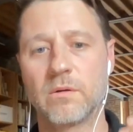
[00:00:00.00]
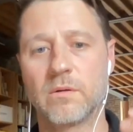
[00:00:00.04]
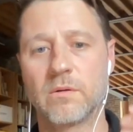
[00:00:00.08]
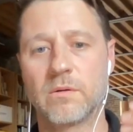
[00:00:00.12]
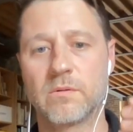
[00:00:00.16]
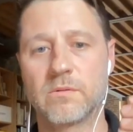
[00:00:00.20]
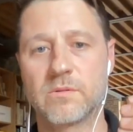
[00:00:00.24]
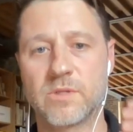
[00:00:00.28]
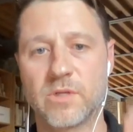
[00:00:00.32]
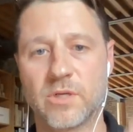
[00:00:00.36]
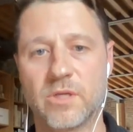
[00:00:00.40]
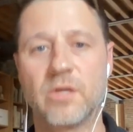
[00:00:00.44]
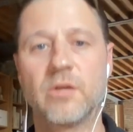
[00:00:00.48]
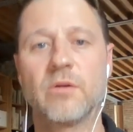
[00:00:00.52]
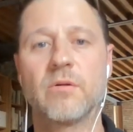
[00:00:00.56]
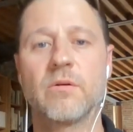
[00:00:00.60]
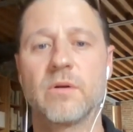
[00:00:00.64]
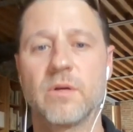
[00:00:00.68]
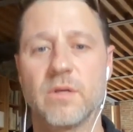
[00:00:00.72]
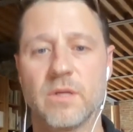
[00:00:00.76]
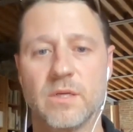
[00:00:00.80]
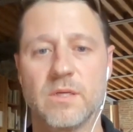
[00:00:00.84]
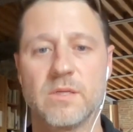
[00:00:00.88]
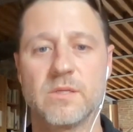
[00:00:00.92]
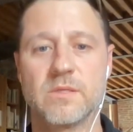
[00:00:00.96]

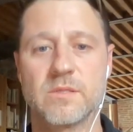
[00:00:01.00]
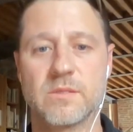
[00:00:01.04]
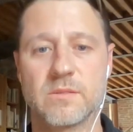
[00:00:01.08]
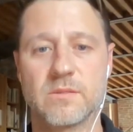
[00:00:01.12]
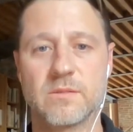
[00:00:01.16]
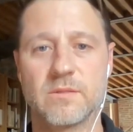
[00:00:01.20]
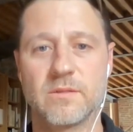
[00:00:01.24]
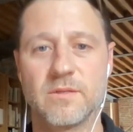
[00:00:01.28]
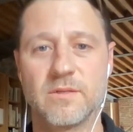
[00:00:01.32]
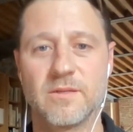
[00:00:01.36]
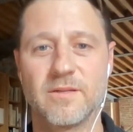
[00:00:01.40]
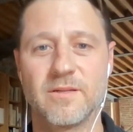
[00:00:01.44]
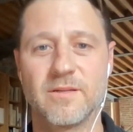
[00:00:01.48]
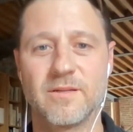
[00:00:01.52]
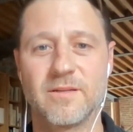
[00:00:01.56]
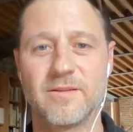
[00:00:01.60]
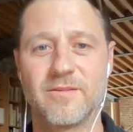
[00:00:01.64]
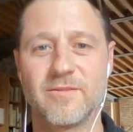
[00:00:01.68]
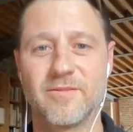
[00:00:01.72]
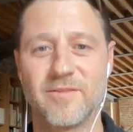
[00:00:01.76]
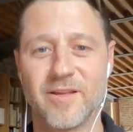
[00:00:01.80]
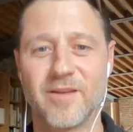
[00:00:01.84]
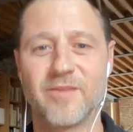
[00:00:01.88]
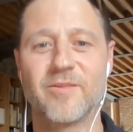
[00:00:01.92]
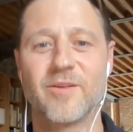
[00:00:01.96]
securities
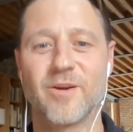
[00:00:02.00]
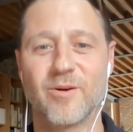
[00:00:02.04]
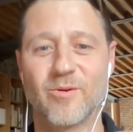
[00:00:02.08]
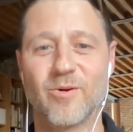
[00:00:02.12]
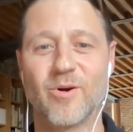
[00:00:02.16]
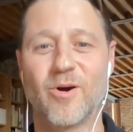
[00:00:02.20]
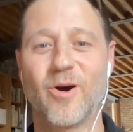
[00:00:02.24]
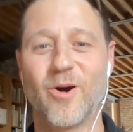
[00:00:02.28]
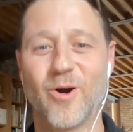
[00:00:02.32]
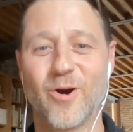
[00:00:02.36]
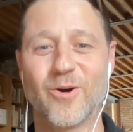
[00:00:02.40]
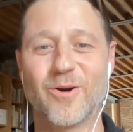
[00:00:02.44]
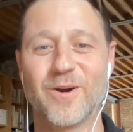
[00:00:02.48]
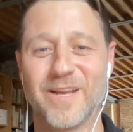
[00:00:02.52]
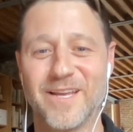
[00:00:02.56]
than there are